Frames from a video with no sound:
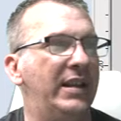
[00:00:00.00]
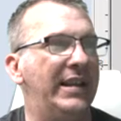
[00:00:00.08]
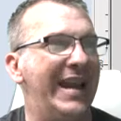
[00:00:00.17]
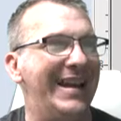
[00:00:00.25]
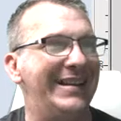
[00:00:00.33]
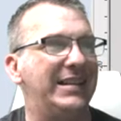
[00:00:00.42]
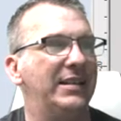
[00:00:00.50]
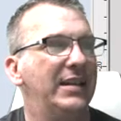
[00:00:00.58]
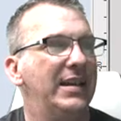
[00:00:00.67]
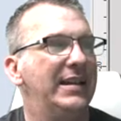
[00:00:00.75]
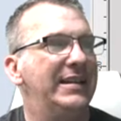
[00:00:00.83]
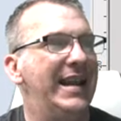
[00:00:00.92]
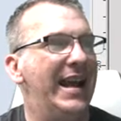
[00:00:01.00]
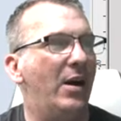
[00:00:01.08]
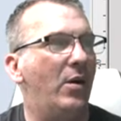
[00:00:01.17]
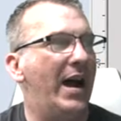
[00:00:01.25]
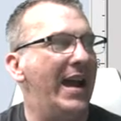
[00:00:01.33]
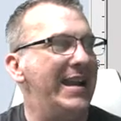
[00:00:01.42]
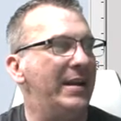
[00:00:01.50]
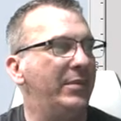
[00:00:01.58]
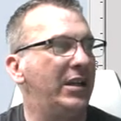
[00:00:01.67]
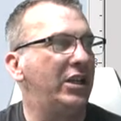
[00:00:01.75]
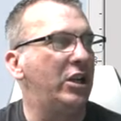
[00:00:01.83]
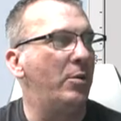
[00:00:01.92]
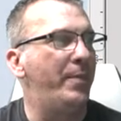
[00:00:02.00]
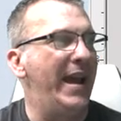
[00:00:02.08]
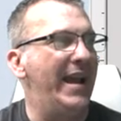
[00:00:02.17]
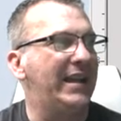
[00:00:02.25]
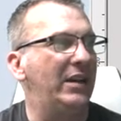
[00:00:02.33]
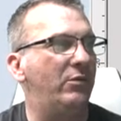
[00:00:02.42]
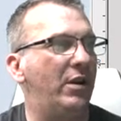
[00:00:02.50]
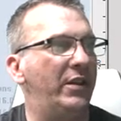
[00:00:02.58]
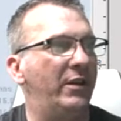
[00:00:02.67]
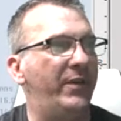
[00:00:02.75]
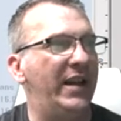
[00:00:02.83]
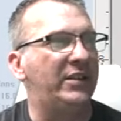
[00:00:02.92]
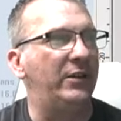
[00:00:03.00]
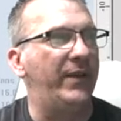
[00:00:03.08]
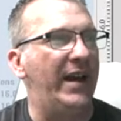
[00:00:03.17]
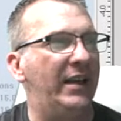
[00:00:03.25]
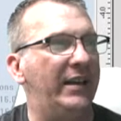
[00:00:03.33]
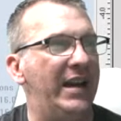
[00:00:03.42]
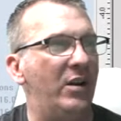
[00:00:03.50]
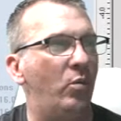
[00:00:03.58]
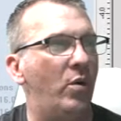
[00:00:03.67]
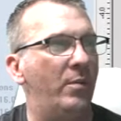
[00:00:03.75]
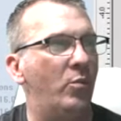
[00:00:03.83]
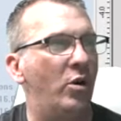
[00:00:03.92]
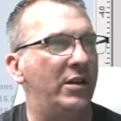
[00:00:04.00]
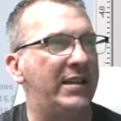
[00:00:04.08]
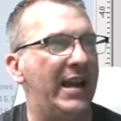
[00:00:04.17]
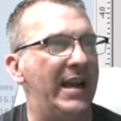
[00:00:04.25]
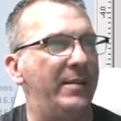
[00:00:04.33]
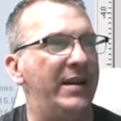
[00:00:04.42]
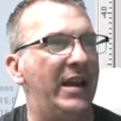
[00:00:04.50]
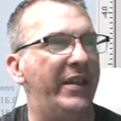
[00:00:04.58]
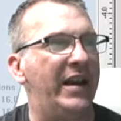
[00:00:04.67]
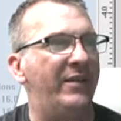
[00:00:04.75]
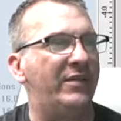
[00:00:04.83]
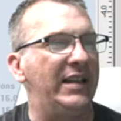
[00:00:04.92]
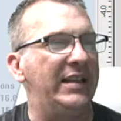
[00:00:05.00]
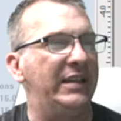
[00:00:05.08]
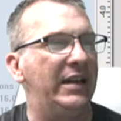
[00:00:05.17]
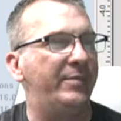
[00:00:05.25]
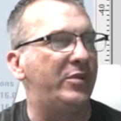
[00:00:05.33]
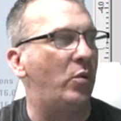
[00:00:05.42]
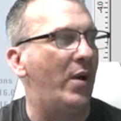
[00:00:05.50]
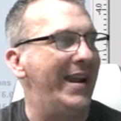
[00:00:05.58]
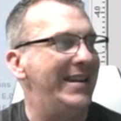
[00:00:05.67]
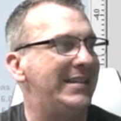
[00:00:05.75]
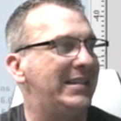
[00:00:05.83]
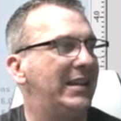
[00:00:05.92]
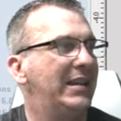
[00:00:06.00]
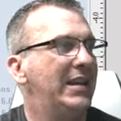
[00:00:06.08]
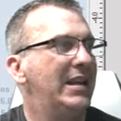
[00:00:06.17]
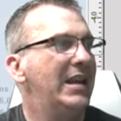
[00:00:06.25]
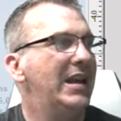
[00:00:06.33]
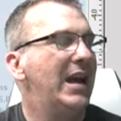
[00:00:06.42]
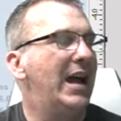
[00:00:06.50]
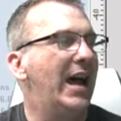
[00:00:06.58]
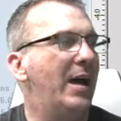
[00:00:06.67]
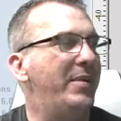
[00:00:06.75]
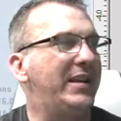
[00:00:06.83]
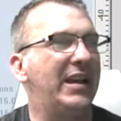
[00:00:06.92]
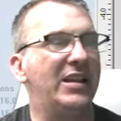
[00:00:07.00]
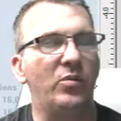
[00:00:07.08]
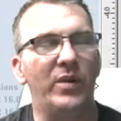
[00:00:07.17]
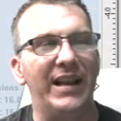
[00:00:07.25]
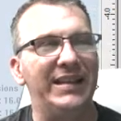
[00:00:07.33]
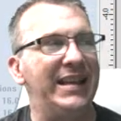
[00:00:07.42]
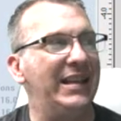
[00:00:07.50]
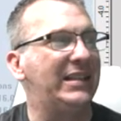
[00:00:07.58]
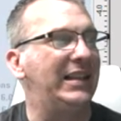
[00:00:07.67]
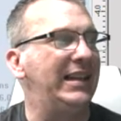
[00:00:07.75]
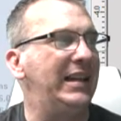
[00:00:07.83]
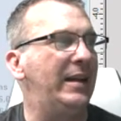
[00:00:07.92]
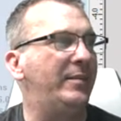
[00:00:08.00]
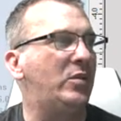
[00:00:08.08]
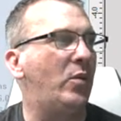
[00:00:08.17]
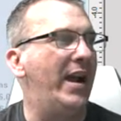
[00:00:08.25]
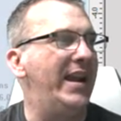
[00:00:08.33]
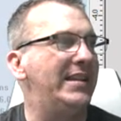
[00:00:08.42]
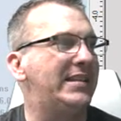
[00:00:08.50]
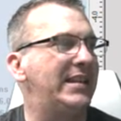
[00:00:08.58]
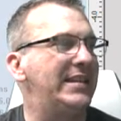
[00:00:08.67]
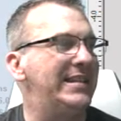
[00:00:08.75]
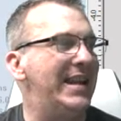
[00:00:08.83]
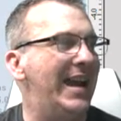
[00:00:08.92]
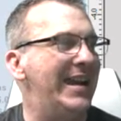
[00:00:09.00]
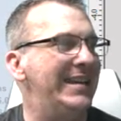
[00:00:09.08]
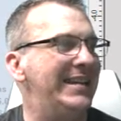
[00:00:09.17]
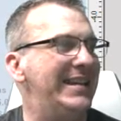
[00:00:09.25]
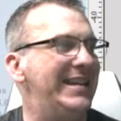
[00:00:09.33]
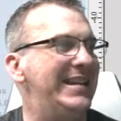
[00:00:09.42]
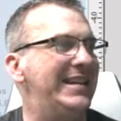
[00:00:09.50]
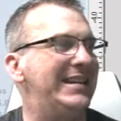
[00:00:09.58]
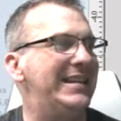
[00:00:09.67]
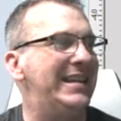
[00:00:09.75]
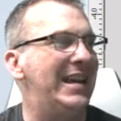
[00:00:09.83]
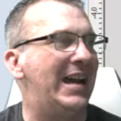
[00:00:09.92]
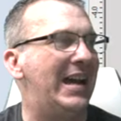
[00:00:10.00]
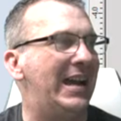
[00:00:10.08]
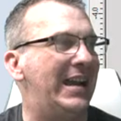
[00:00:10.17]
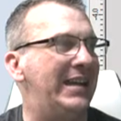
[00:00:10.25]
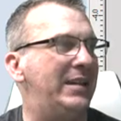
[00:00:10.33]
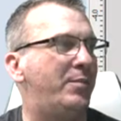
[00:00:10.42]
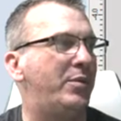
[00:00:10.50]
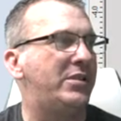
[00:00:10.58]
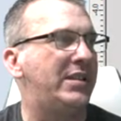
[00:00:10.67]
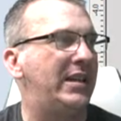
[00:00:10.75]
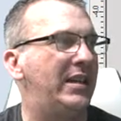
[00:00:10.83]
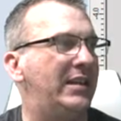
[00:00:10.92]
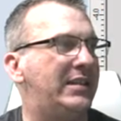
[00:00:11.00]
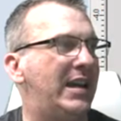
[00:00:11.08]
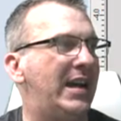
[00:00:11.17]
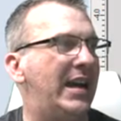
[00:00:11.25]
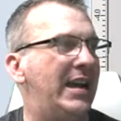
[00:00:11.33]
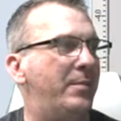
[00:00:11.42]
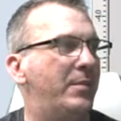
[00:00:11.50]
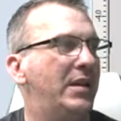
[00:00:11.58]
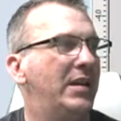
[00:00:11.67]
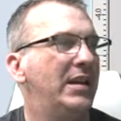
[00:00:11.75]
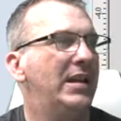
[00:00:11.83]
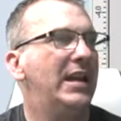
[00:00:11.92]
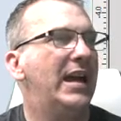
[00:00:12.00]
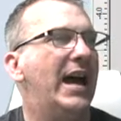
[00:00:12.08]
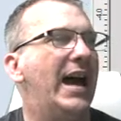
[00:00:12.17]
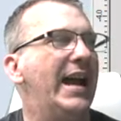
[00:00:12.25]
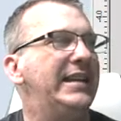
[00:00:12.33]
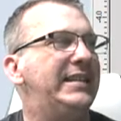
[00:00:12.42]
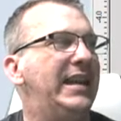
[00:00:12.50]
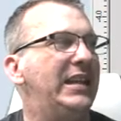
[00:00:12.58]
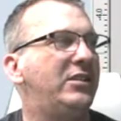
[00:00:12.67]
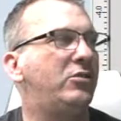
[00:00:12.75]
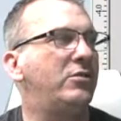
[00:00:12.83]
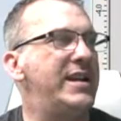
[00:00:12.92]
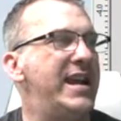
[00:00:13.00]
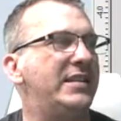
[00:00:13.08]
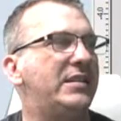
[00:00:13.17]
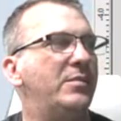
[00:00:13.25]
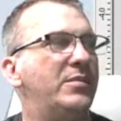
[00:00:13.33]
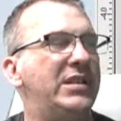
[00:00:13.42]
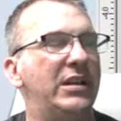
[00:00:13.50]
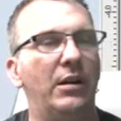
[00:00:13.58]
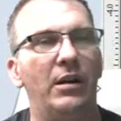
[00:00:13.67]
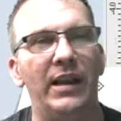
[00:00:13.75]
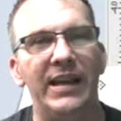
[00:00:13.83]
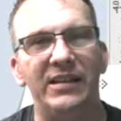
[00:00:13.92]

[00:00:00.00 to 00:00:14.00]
that. Now, I am going to go back and run the vector validator one more time now that I've cleaned it up twice. Because when I did clean it up twice, 99% of the time, I did create some zero-length